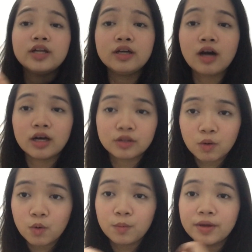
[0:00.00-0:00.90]
really got
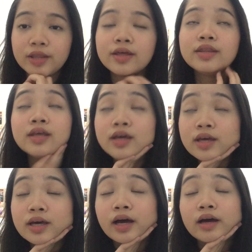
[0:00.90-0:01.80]
home, and then
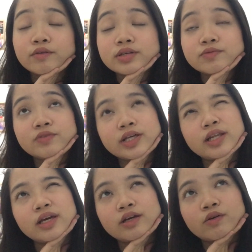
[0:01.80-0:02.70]
I was
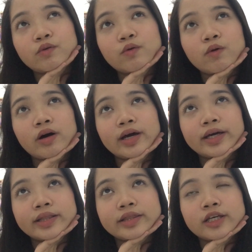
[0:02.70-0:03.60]
feeling
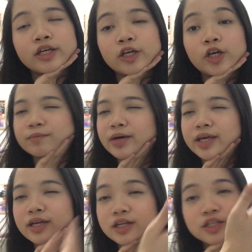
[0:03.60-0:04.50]
quite,
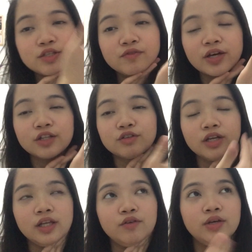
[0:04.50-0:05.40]
my ears felt
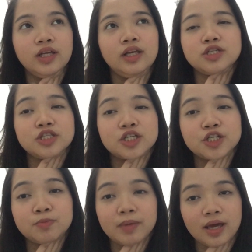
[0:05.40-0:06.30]
really, really in
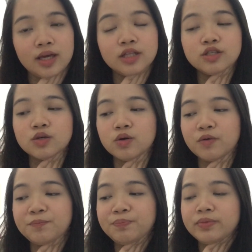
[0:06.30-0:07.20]
such pain,
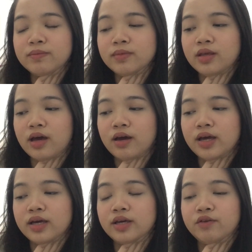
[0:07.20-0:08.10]
so
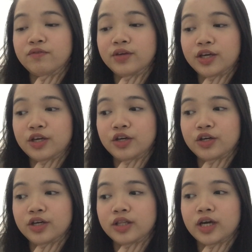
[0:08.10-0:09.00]
I
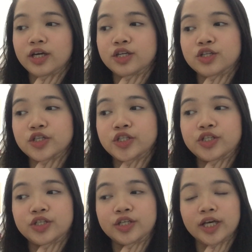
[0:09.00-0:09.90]
figured I
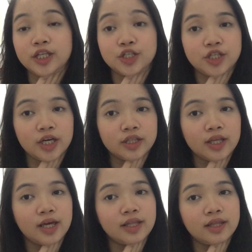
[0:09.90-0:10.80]
should get it
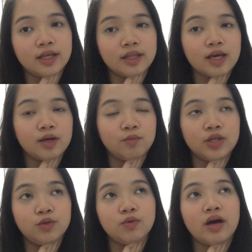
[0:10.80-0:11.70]
checked, and then
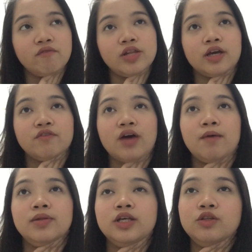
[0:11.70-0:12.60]
we do have like a
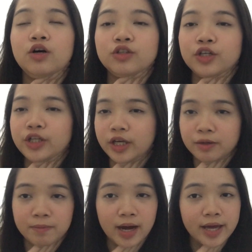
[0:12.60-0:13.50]
family doctor
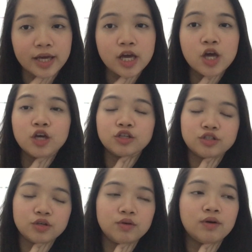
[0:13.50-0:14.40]
nearby,
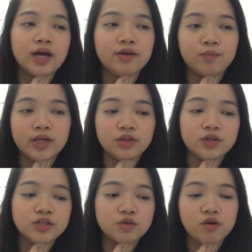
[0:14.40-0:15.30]
so I went
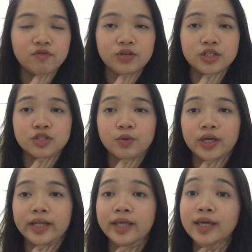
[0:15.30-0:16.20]
to his office
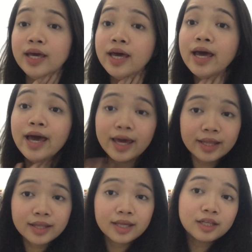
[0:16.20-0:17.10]
quickly
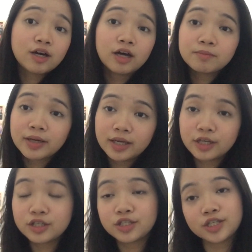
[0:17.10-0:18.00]
and then got my
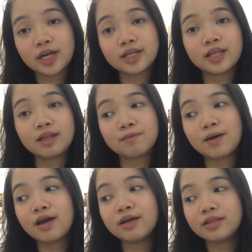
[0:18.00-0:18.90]
ears checked. And
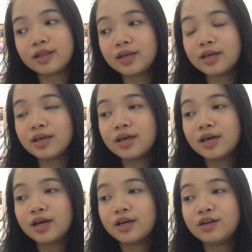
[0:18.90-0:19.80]
apparently
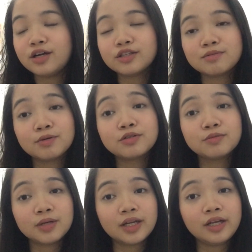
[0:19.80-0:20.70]
you're not supposed to be